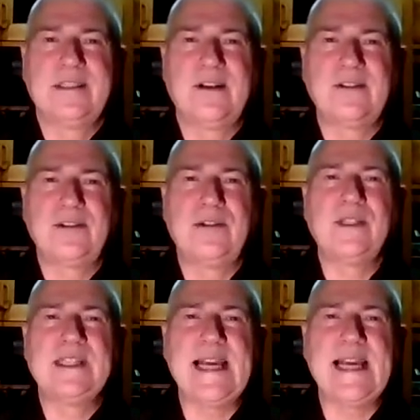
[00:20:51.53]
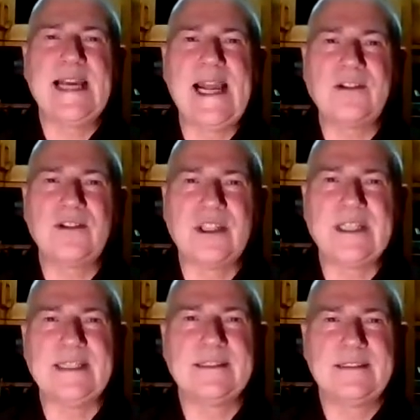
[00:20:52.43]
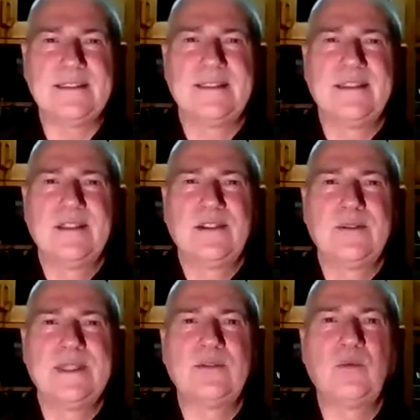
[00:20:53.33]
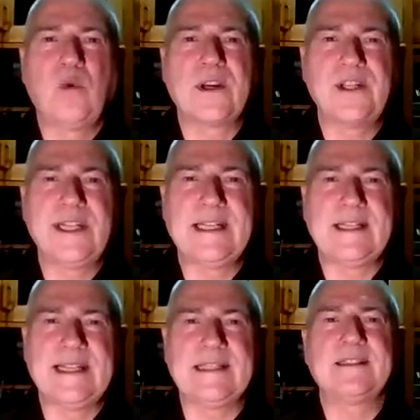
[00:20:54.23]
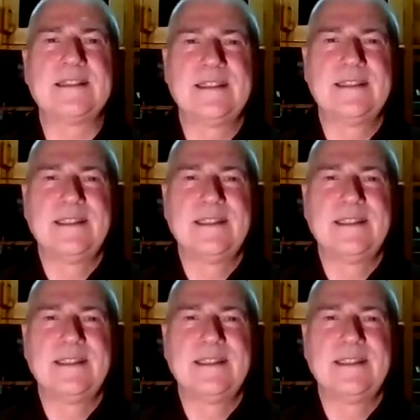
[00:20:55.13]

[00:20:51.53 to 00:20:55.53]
not too attached to things, always wanting things.